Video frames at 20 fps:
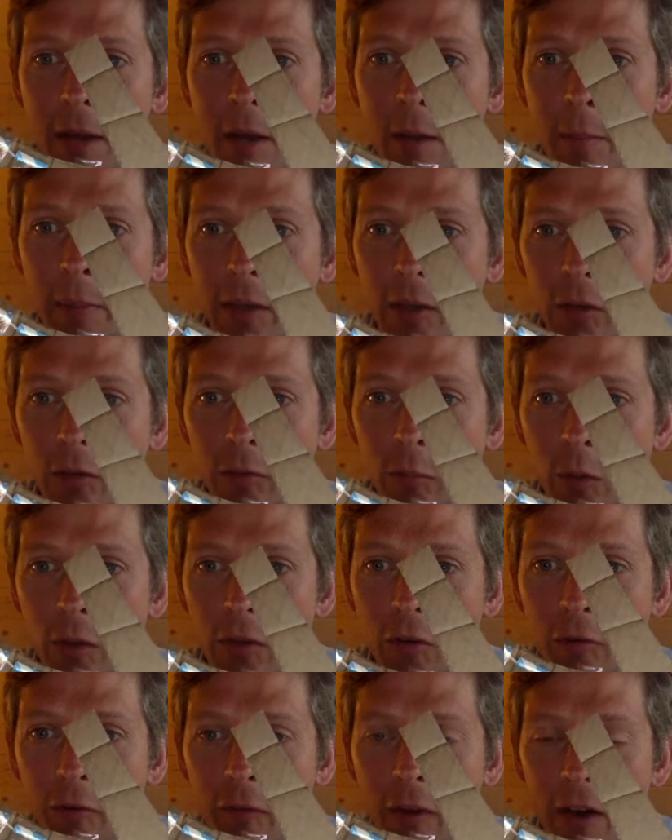because what you'll
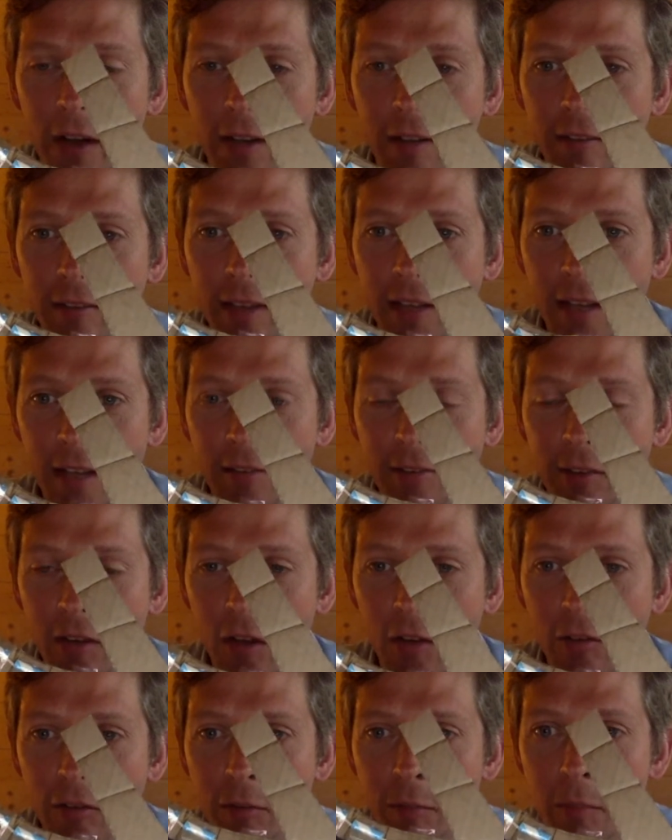find is that they
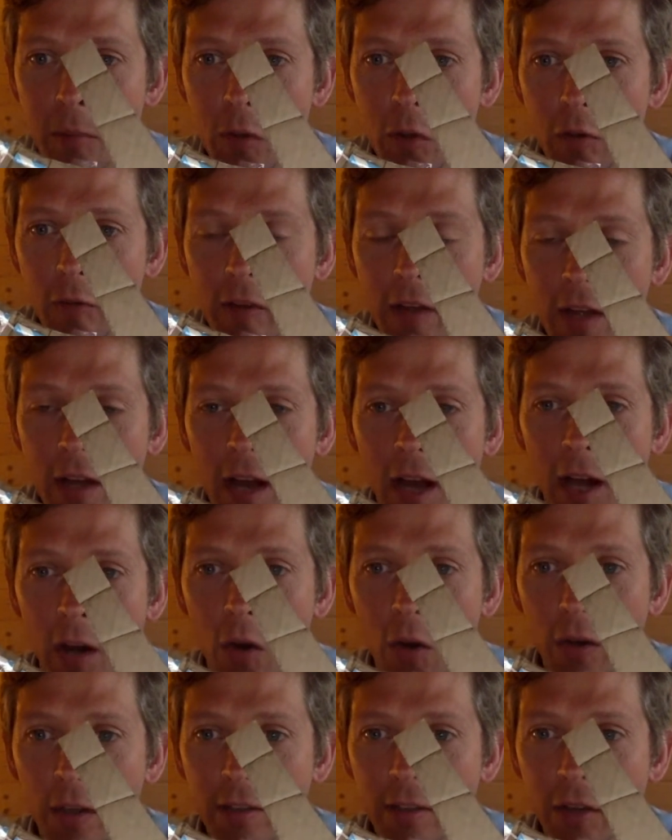start to move
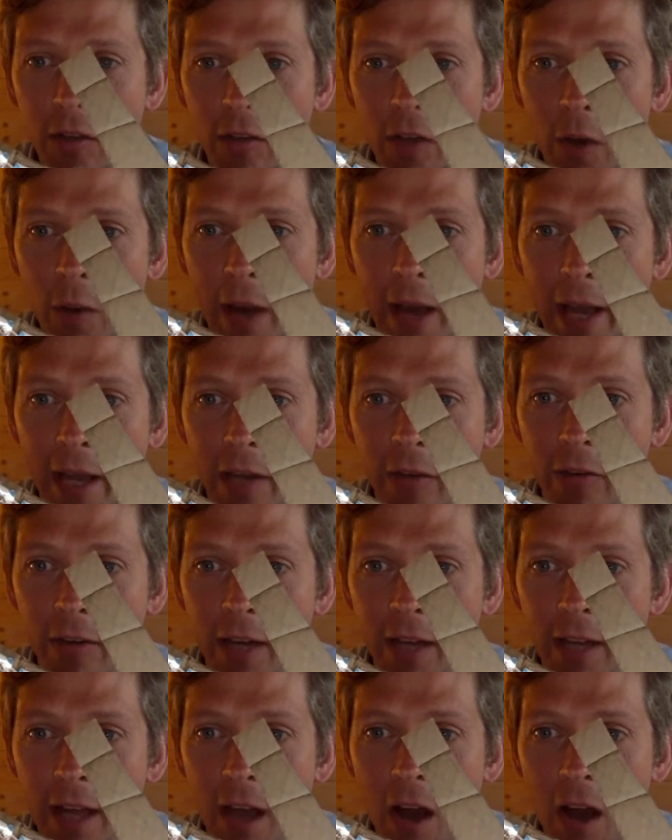along and don't go accurately.